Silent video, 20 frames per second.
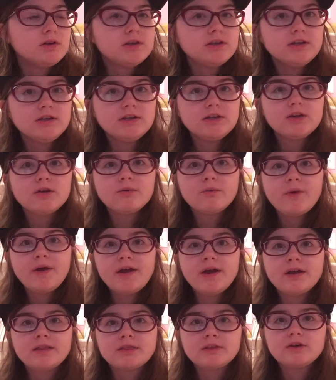eating
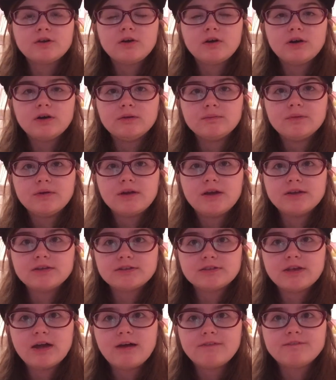away at the um
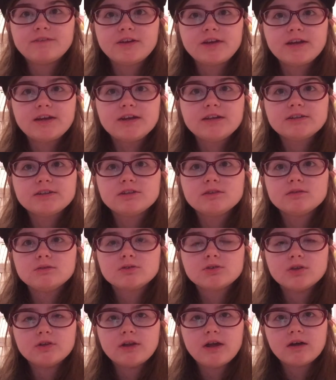esophagus
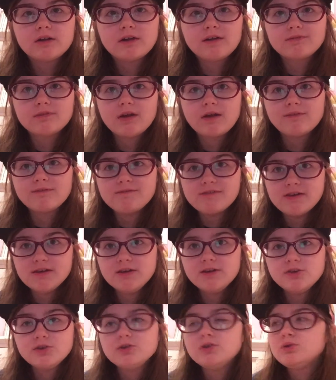so now they have to have
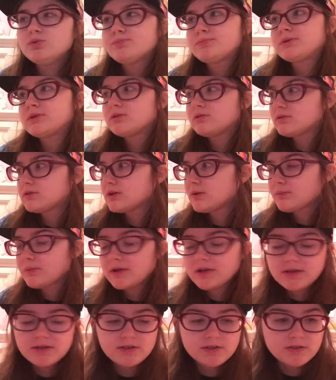feeding tubes some
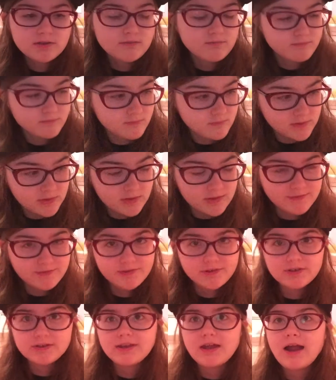kids I've
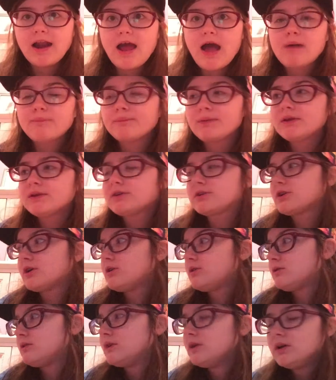heard that happen
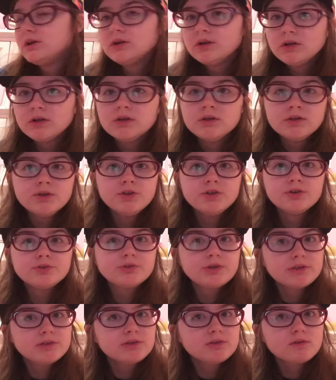so you know
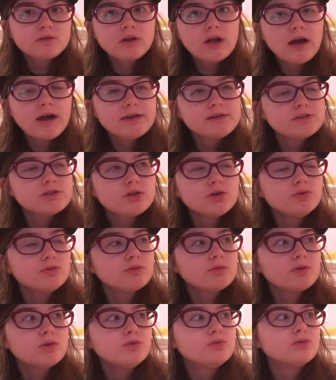just guys don't
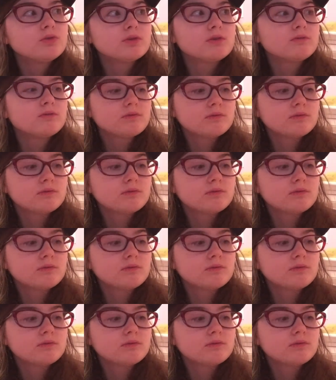don't